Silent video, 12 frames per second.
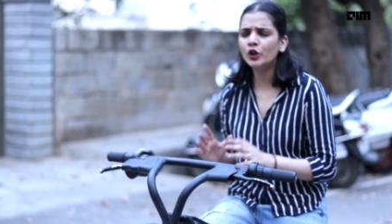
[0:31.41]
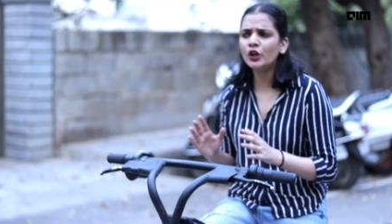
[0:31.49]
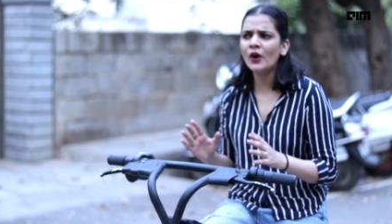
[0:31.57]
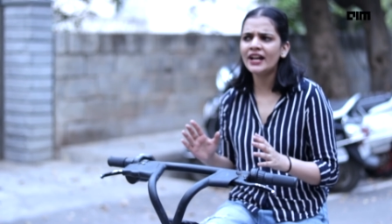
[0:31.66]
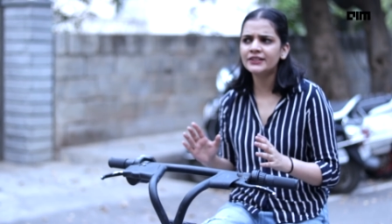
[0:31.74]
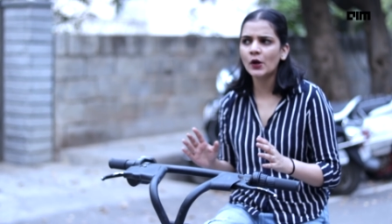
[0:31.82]

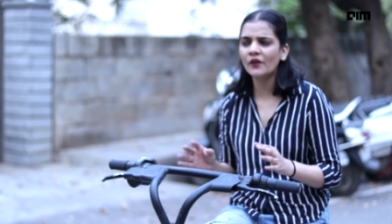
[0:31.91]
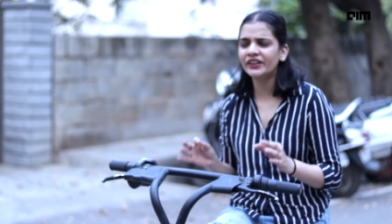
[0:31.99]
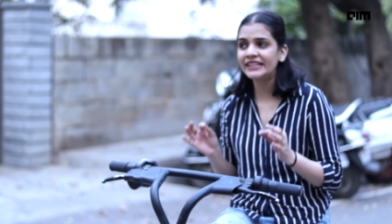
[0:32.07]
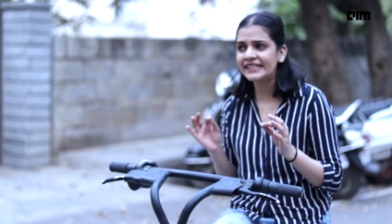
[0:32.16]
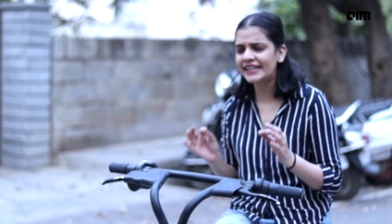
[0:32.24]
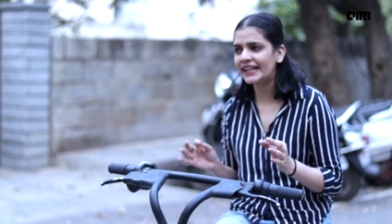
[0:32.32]
Yulu has
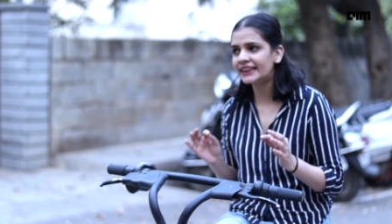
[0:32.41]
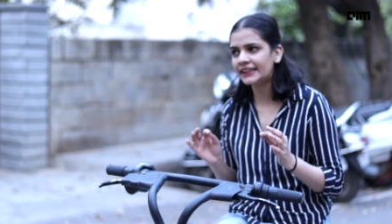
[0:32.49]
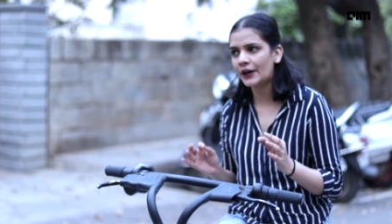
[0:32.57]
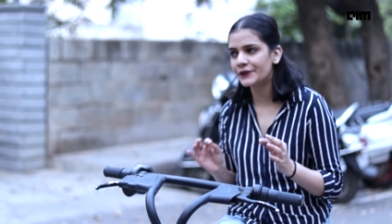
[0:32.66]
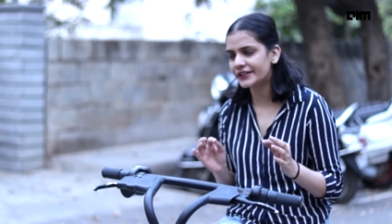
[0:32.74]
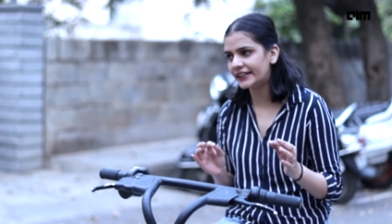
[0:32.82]
over
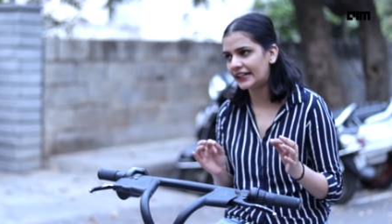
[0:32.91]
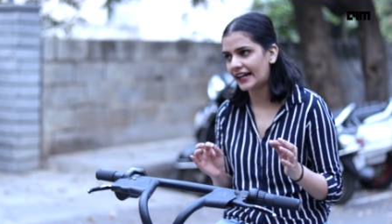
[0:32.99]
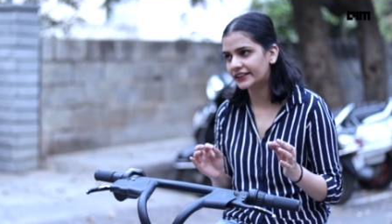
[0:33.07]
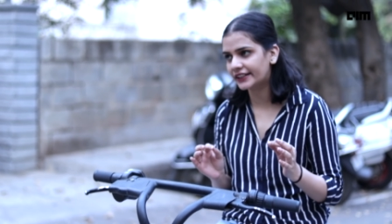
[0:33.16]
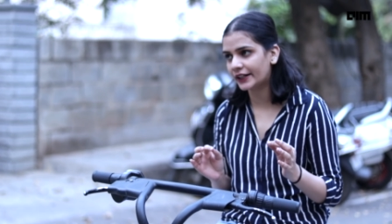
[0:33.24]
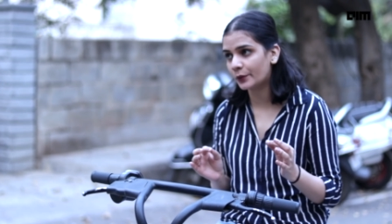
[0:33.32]
ten thousand
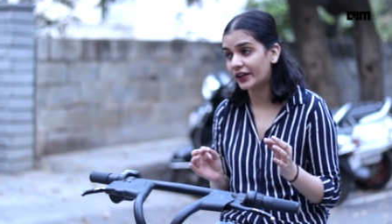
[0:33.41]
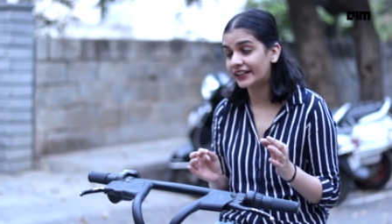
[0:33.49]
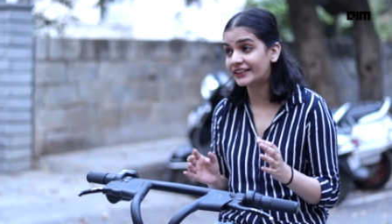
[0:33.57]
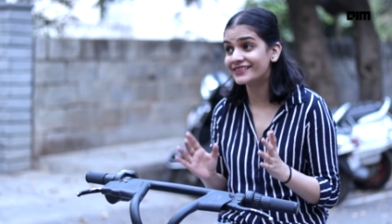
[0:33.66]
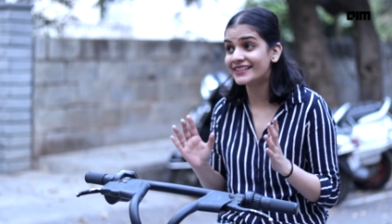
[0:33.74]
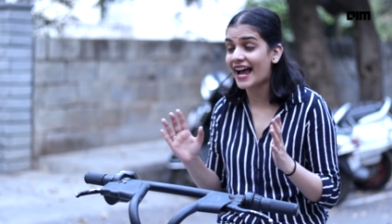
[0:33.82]
electric
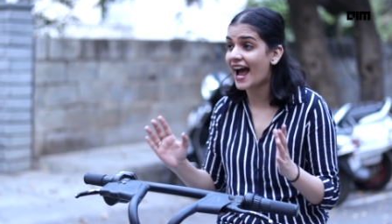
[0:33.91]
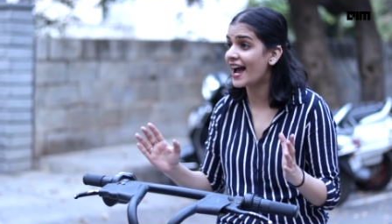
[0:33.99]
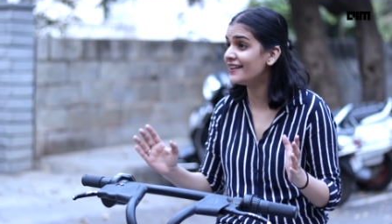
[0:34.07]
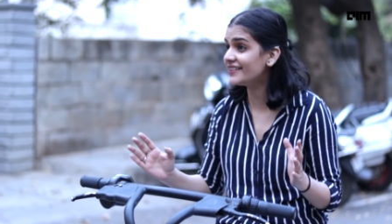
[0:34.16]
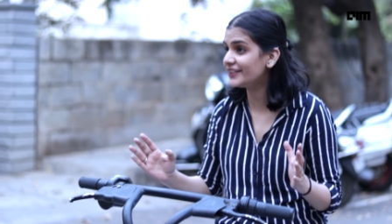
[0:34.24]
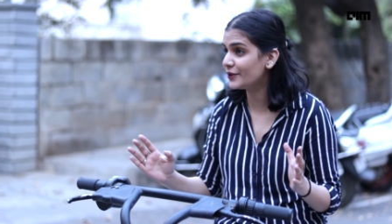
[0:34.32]
vehicles
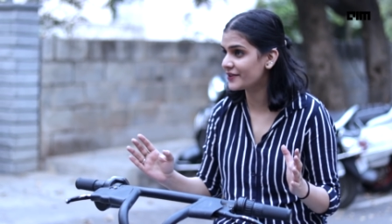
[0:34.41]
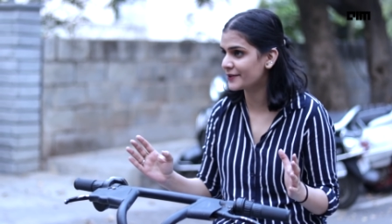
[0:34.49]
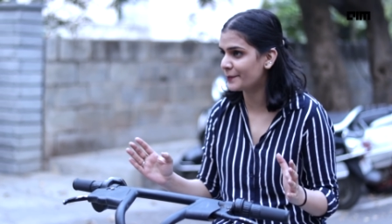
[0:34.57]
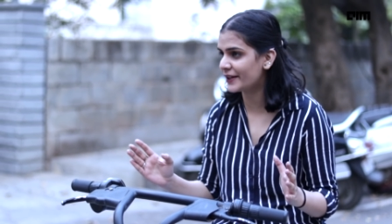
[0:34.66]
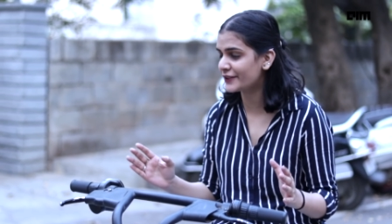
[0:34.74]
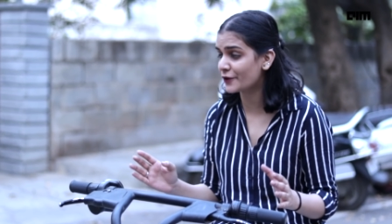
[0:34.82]
and a
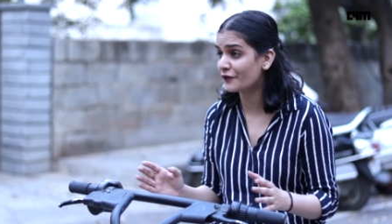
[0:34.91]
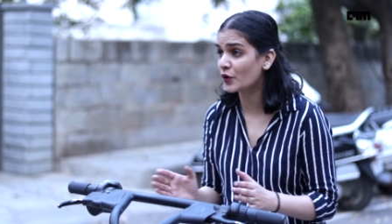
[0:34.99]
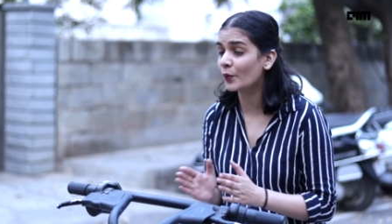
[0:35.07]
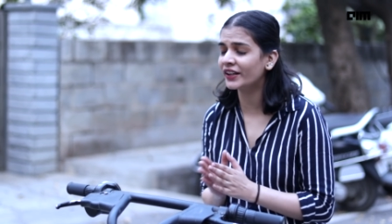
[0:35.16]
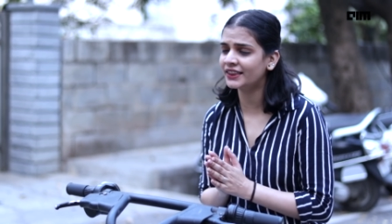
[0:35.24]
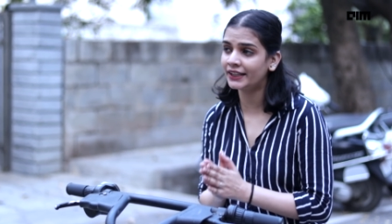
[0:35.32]
user base
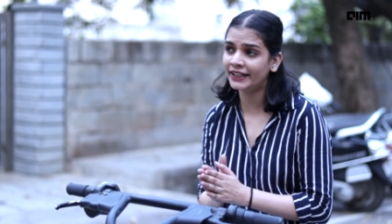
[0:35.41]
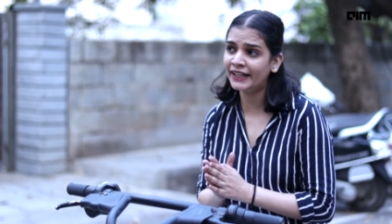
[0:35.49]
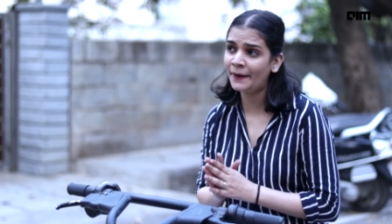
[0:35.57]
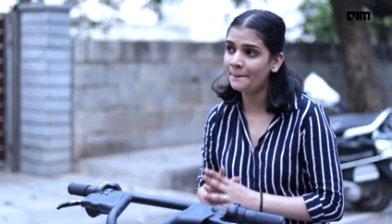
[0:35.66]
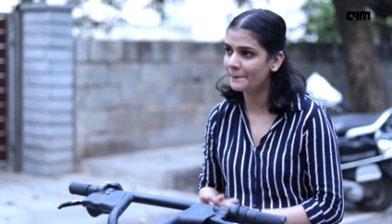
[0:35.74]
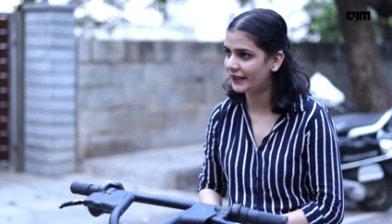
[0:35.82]
of over
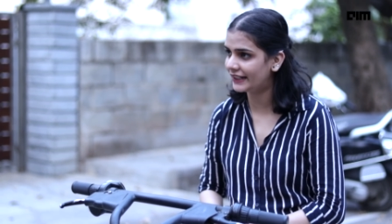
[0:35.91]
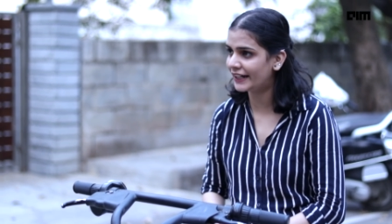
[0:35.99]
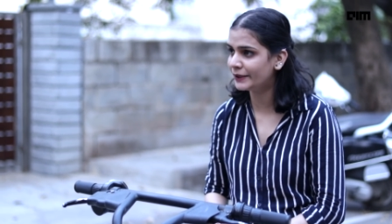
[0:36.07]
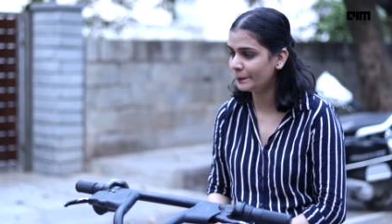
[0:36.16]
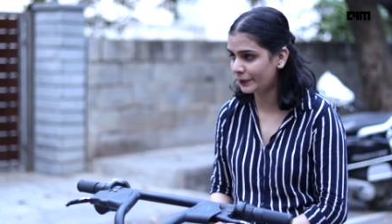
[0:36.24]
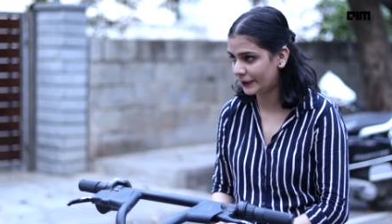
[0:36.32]
three
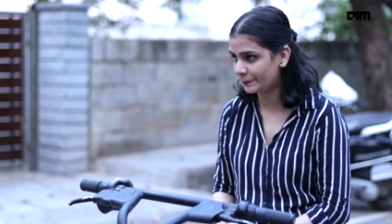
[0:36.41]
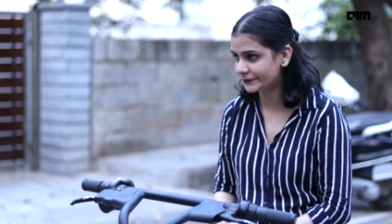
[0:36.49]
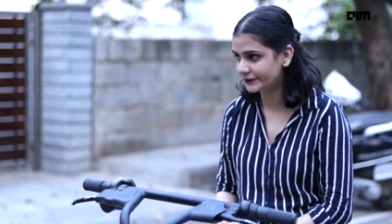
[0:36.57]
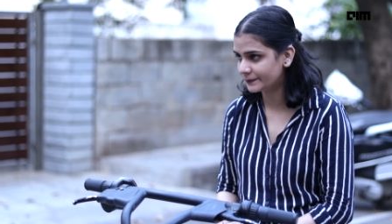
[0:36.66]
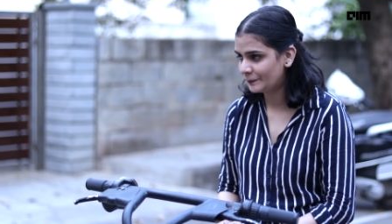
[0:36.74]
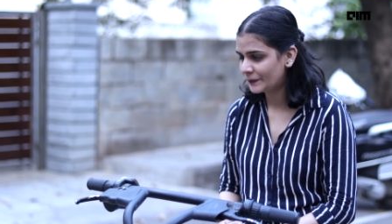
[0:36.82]
million
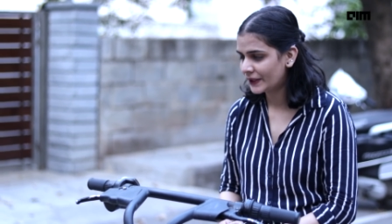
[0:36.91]
people.